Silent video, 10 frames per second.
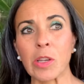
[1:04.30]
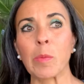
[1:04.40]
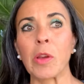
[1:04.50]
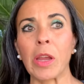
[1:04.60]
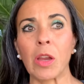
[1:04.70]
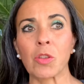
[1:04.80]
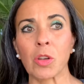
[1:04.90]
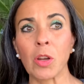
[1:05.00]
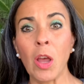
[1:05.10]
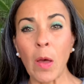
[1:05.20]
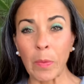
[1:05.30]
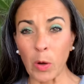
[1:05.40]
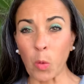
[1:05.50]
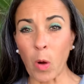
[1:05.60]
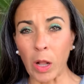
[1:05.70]
communication.
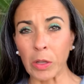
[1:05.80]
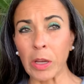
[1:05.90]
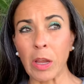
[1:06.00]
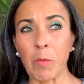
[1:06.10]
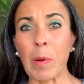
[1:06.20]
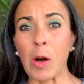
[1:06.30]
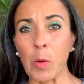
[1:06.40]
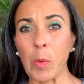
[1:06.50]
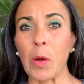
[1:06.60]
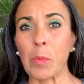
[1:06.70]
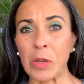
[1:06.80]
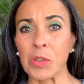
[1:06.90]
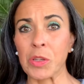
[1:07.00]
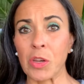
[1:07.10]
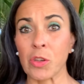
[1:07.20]
Their quality of PowerPoint
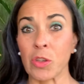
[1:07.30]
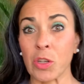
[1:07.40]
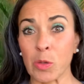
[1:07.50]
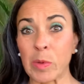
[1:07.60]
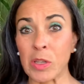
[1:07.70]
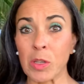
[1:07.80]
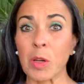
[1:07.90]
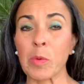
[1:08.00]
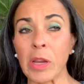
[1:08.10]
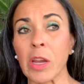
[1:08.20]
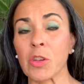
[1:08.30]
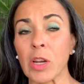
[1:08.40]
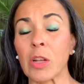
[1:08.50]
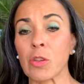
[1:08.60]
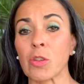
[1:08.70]
presentations, because business communication
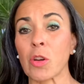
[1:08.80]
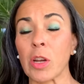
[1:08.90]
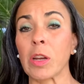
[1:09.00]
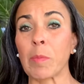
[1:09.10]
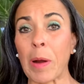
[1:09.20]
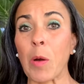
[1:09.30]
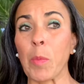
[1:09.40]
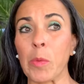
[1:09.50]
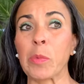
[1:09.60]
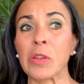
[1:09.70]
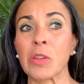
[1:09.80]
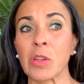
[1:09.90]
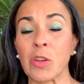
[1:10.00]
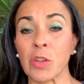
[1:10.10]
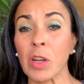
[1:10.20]
had to turn in a PowerPoint
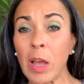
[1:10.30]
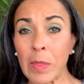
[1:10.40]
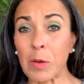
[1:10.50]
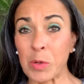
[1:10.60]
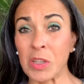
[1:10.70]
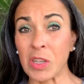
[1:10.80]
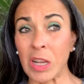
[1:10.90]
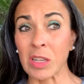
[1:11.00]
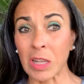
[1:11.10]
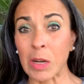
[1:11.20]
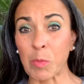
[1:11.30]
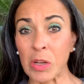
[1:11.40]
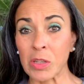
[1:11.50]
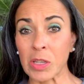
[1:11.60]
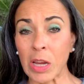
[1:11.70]
presentation that was a 10-slide
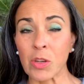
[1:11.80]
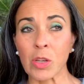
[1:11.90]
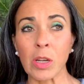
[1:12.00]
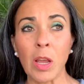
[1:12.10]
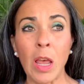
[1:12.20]
presentation.